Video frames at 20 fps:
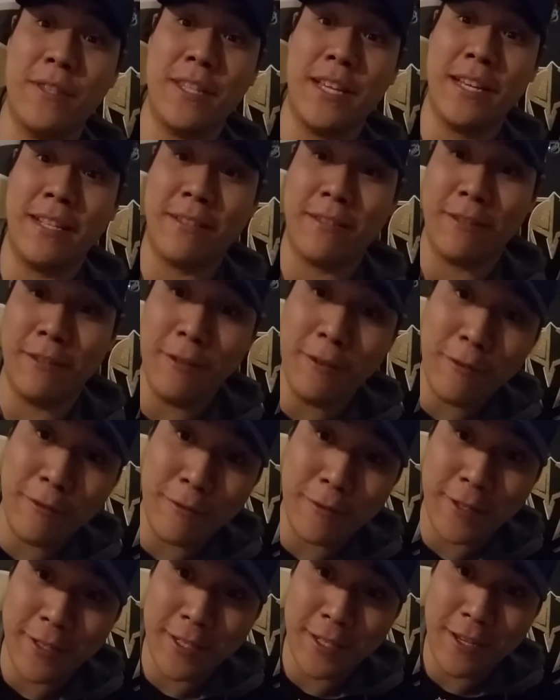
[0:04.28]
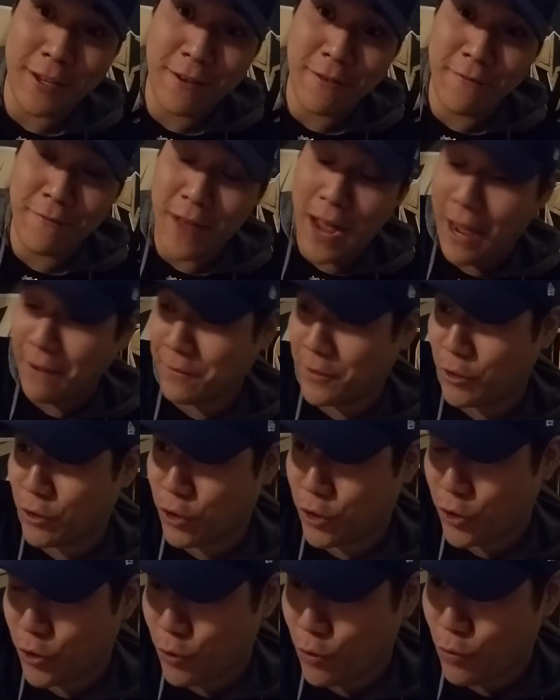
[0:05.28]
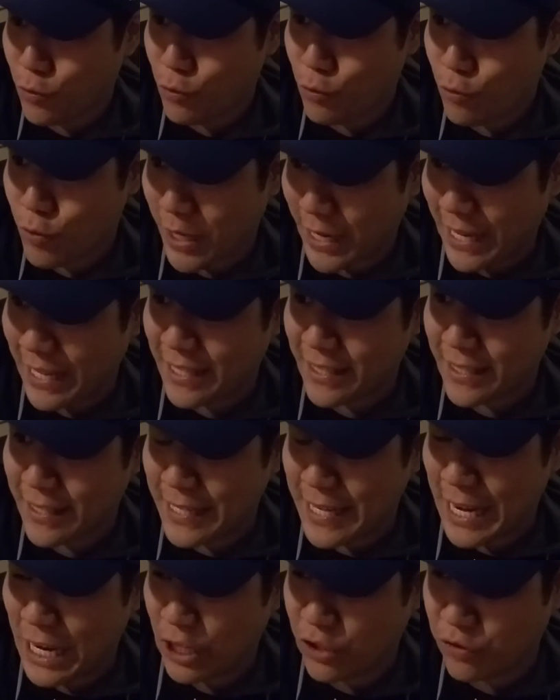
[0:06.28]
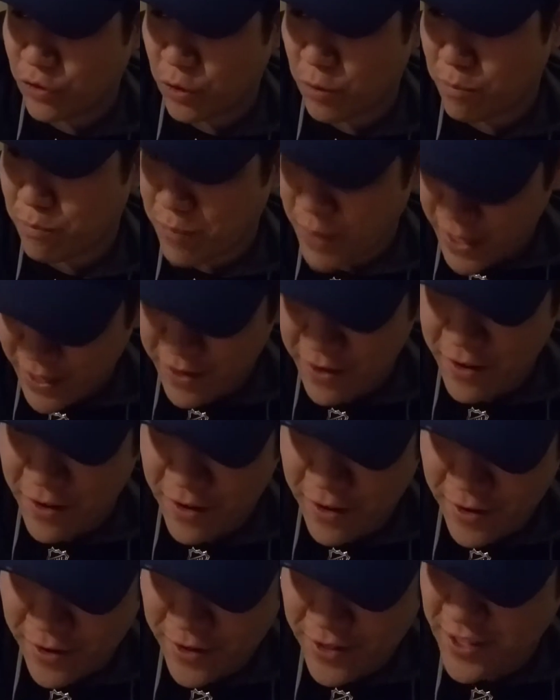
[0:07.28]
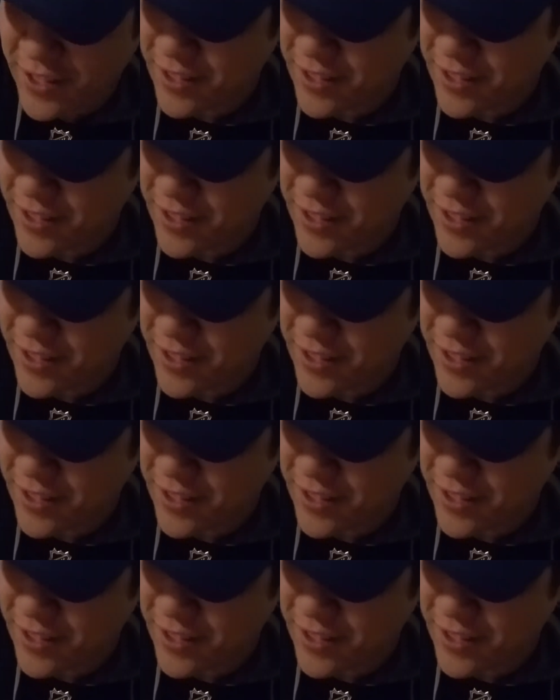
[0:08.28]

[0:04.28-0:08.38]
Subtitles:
Knights lose 5-2 against the Nashville Predators.